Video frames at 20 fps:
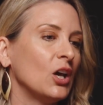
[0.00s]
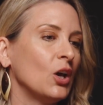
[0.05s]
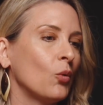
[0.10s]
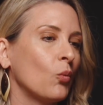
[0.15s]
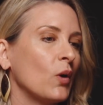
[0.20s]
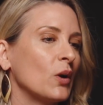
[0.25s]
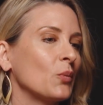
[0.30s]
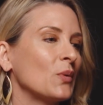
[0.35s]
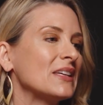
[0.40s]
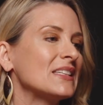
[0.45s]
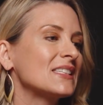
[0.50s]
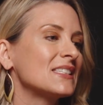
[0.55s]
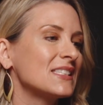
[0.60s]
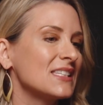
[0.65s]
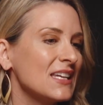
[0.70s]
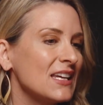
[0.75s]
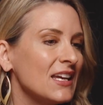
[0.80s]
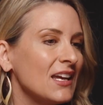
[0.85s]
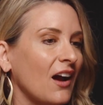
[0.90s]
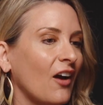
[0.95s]
when we
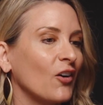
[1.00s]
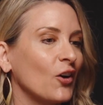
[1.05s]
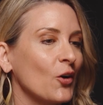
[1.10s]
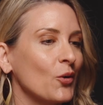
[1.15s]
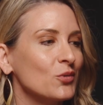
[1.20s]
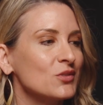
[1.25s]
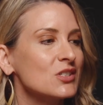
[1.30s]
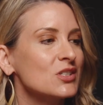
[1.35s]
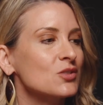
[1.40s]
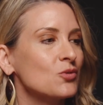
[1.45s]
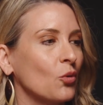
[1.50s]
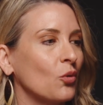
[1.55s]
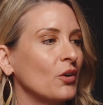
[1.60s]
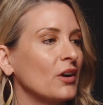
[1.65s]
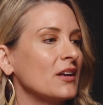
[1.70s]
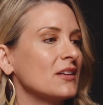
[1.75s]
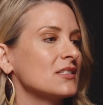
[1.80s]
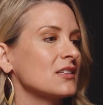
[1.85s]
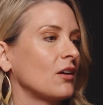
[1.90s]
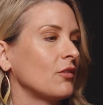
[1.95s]
see our own
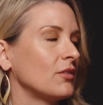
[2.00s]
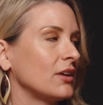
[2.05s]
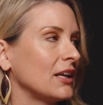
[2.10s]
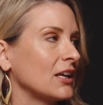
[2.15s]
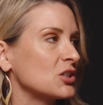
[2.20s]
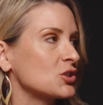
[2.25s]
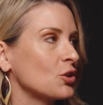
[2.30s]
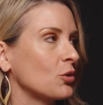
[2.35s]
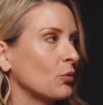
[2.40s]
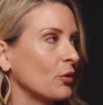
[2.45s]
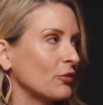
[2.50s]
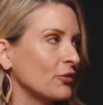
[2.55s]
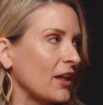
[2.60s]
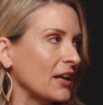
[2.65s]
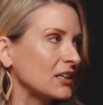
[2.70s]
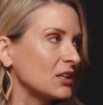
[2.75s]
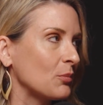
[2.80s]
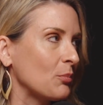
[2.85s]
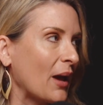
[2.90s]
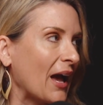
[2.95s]
stories of addiction
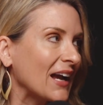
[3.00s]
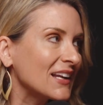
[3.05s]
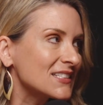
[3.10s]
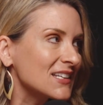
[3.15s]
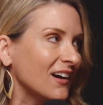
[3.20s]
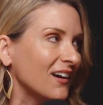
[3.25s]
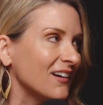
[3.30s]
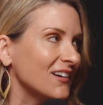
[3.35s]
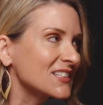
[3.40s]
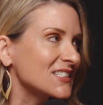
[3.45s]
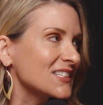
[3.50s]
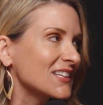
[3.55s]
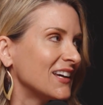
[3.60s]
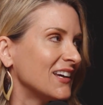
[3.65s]
reflected back to us